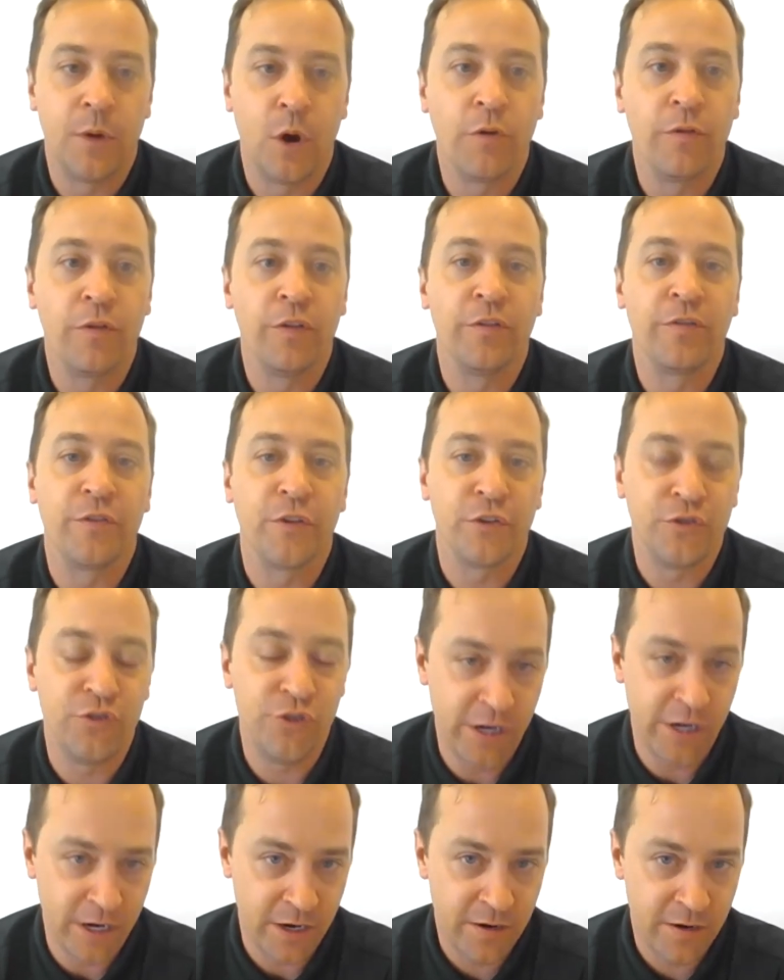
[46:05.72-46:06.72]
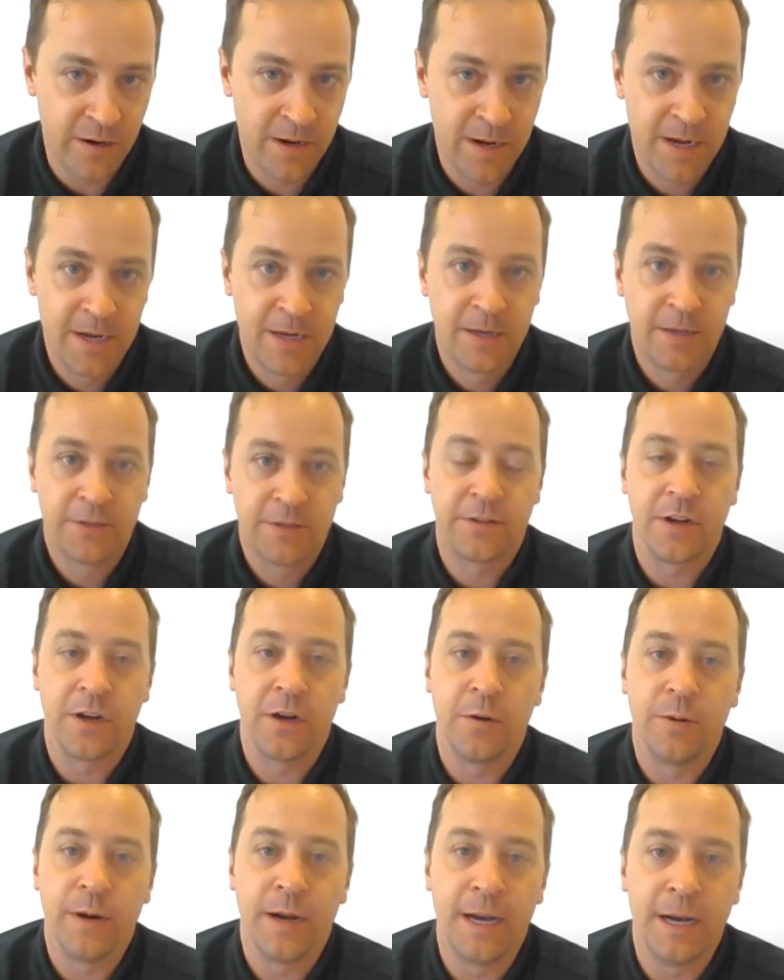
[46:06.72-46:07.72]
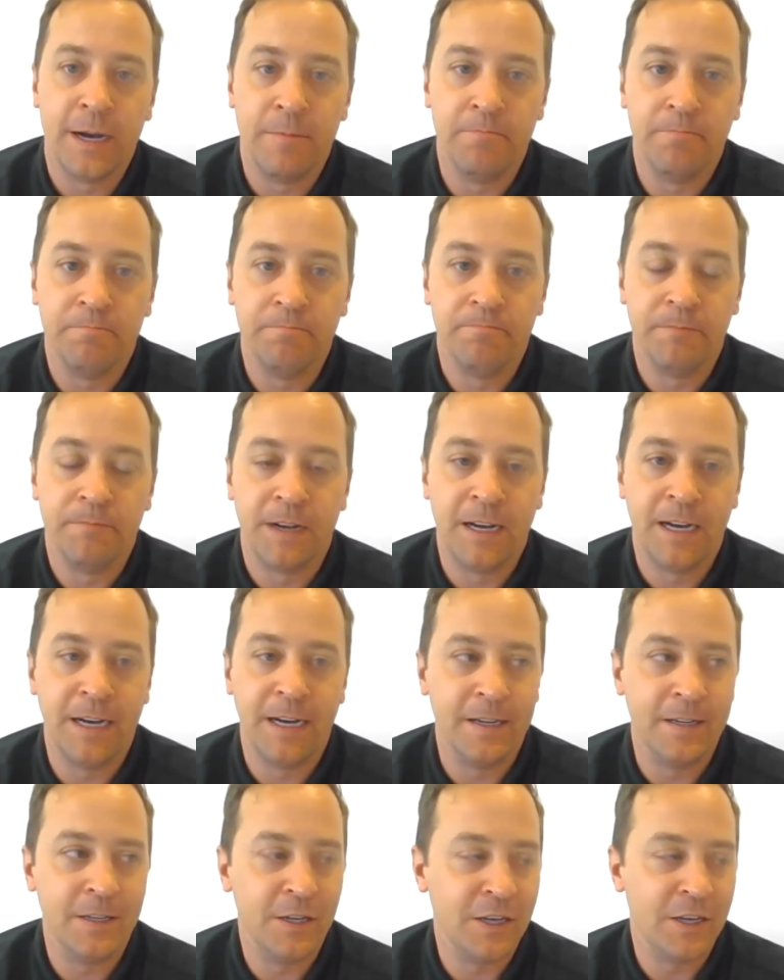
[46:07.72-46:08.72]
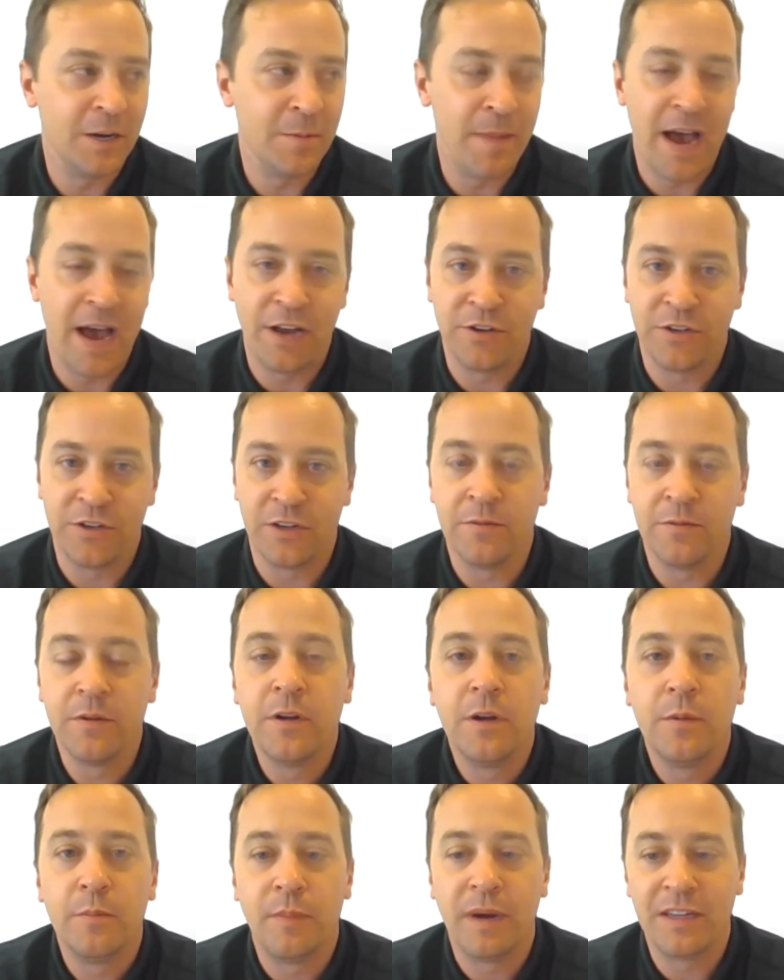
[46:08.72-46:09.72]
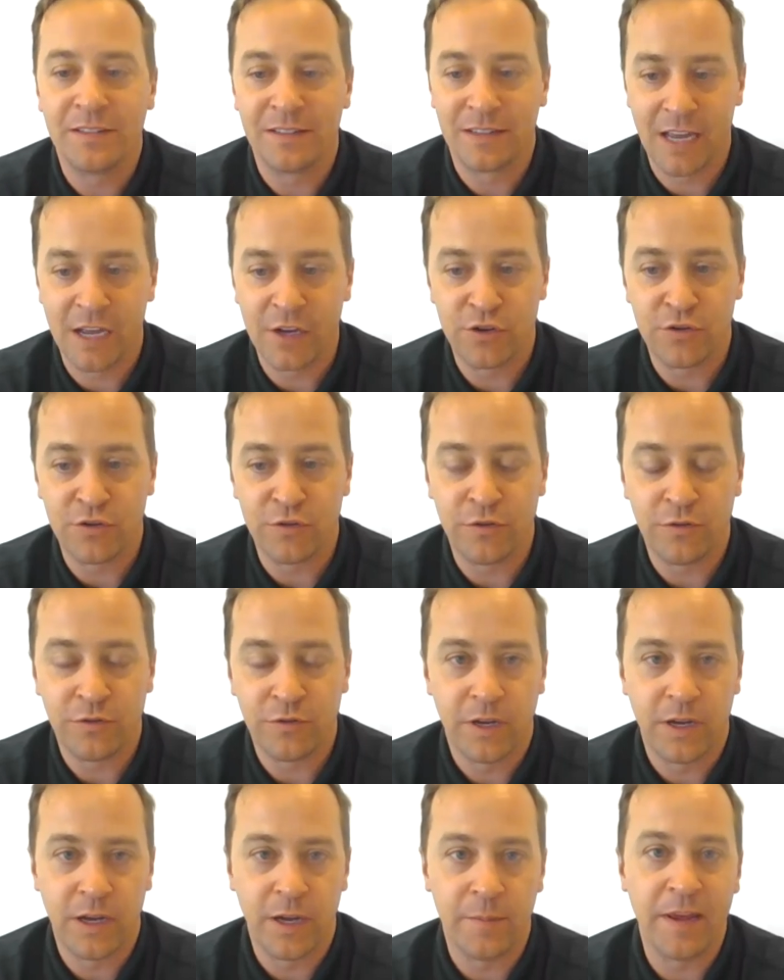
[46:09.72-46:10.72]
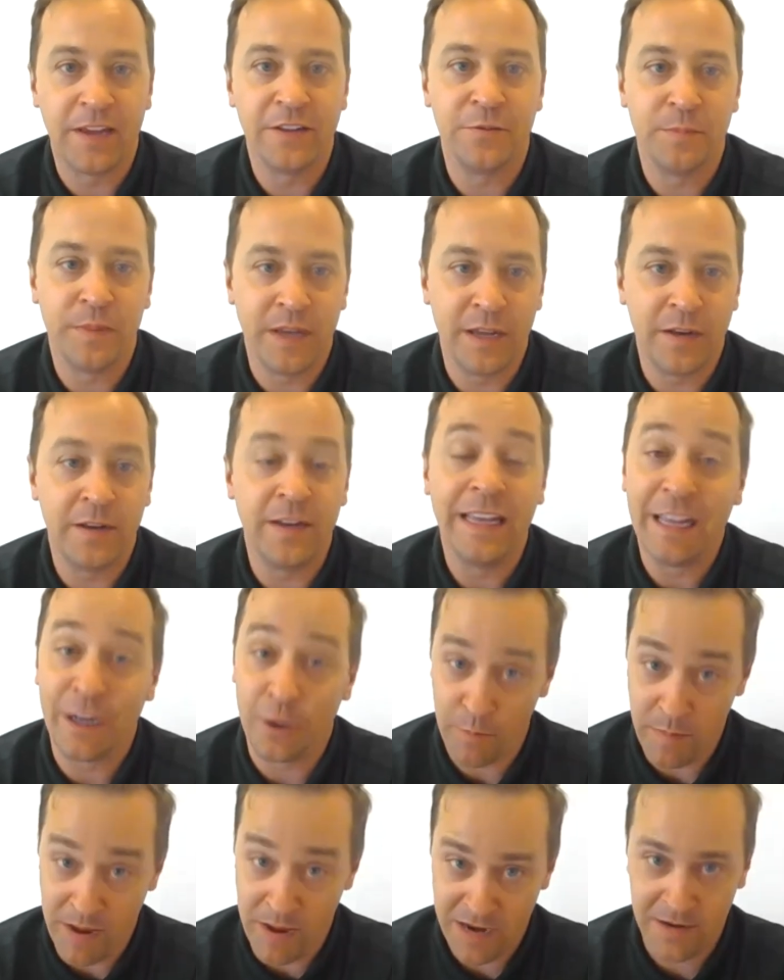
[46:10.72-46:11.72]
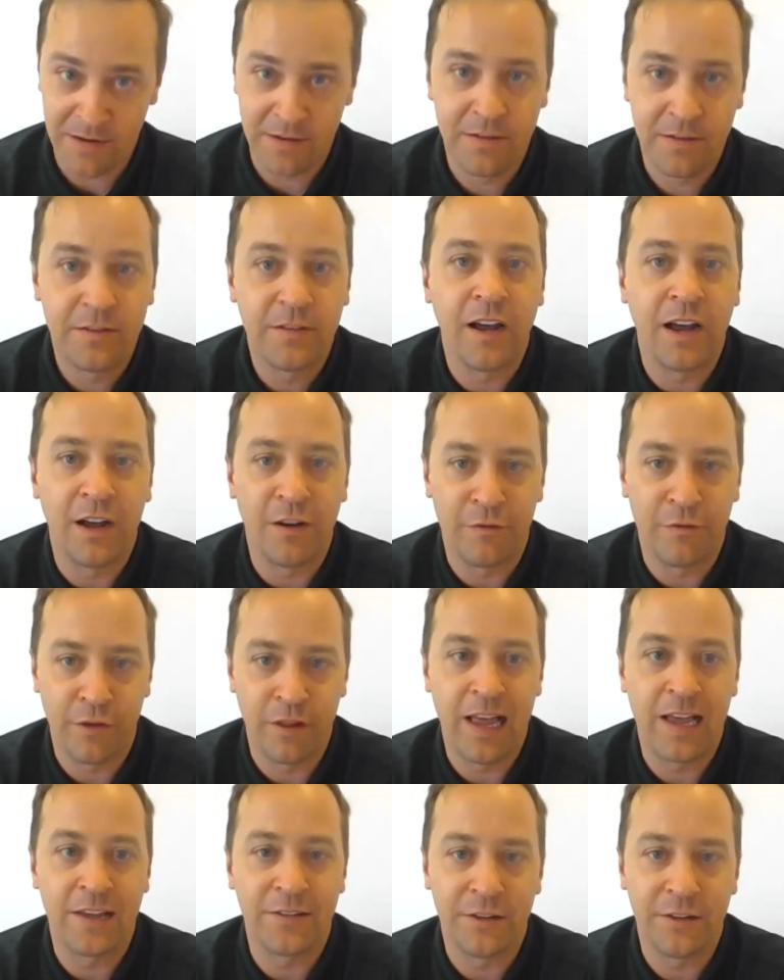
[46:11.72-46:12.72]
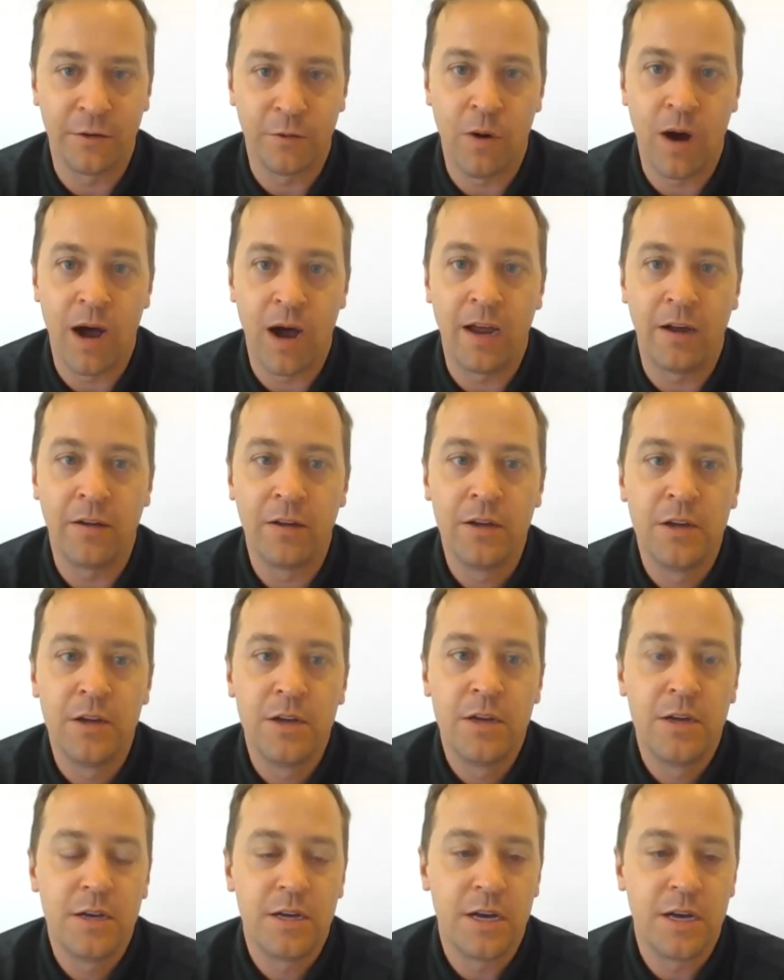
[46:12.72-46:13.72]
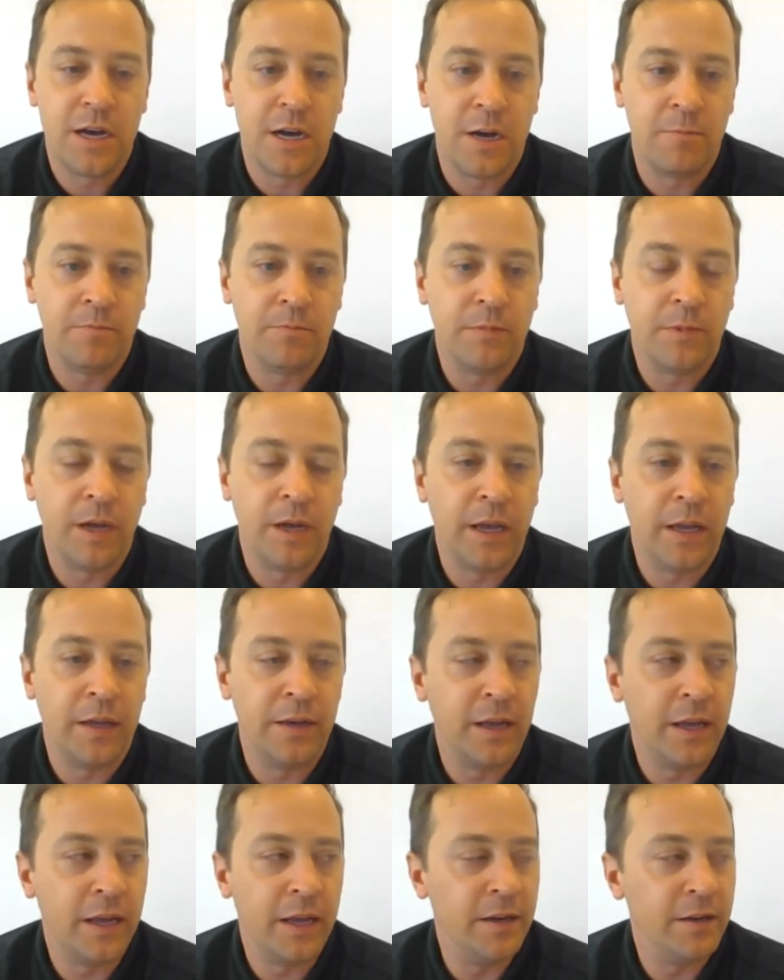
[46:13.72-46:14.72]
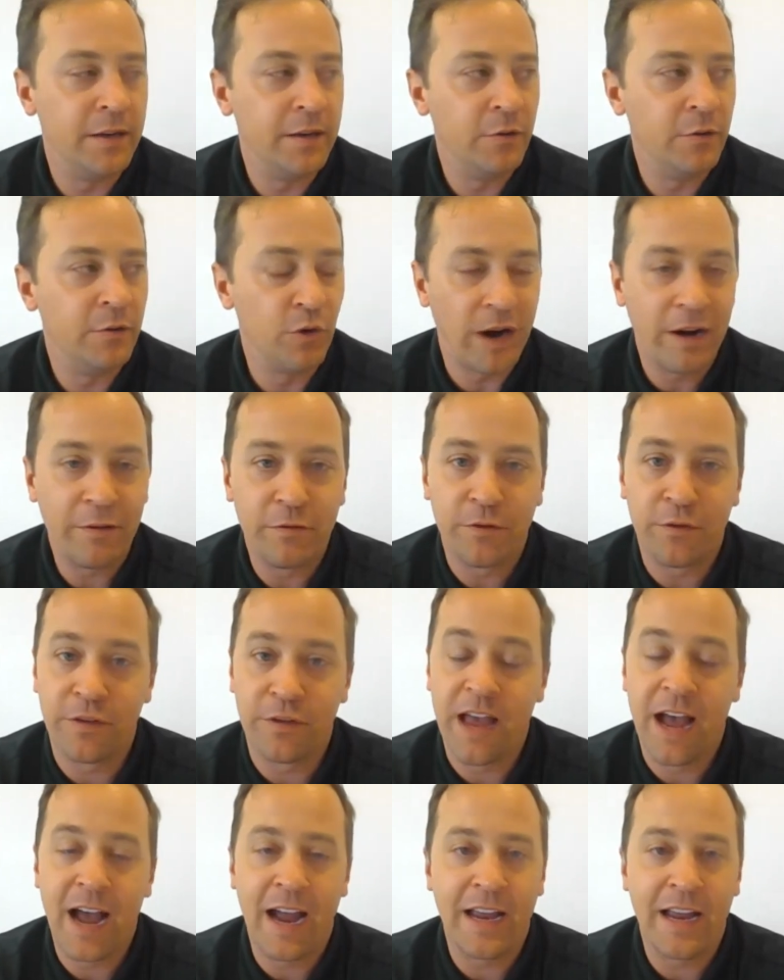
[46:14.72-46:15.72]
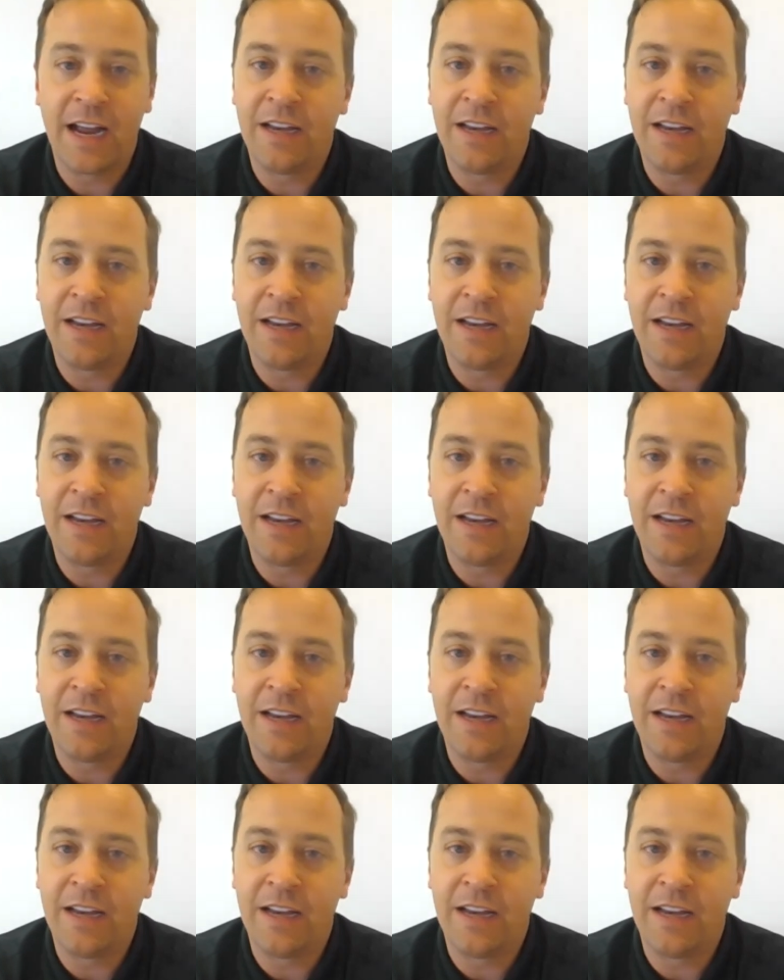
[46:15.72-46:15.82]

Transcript: over the first year. So you can imagine my schedule has been intermittent for the last little while, and grateful for that.